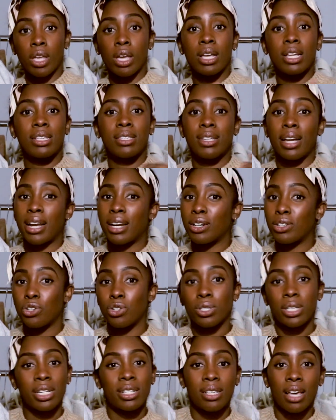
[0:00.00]
is kind of
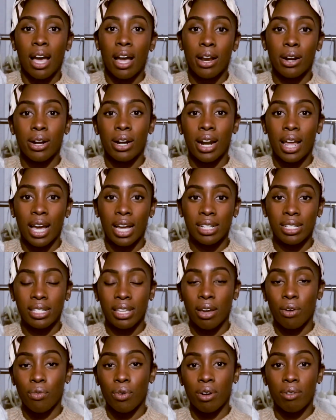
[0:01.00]
just like tired and I had to
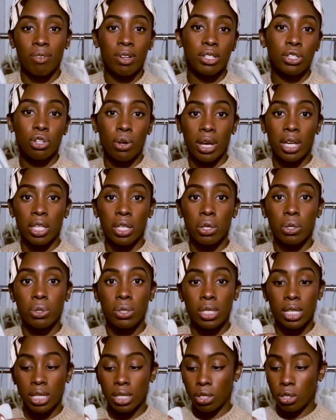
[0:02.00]
get rid of it, so I
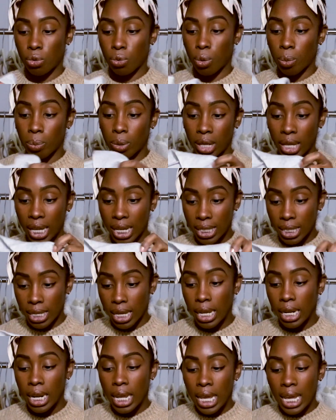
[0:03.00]
used this to replace
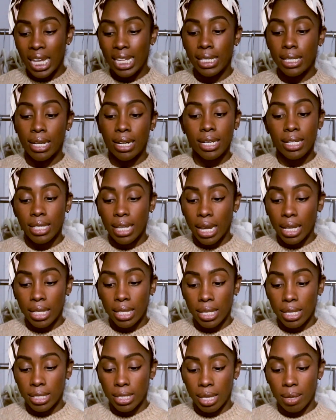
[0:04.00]
it. It's not exactly
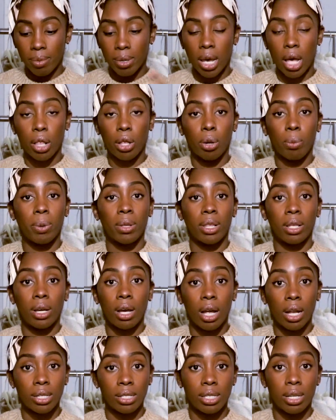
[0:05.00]
the same color, but the
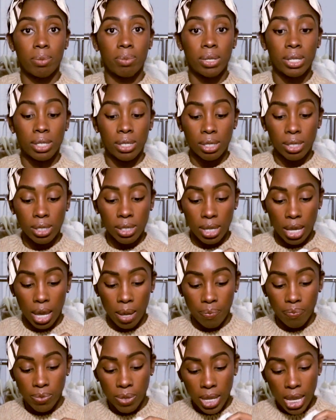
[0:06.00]
concept is the
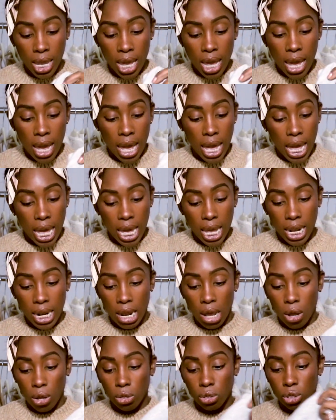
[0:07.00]
same. And
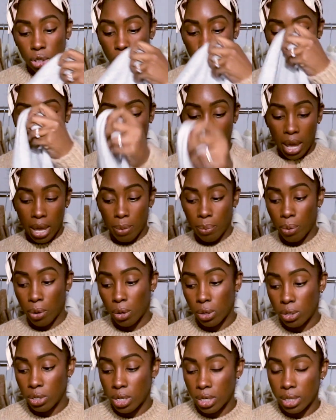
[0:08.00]
also I
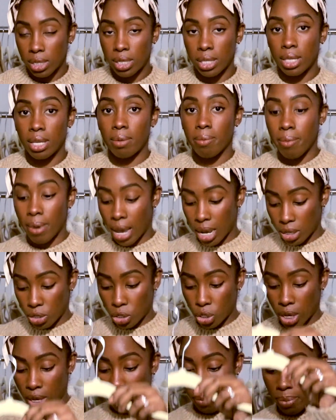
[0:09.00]
purchased the
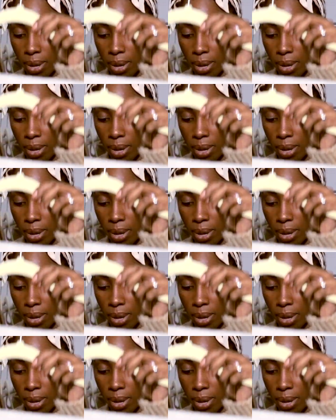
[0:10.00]
matching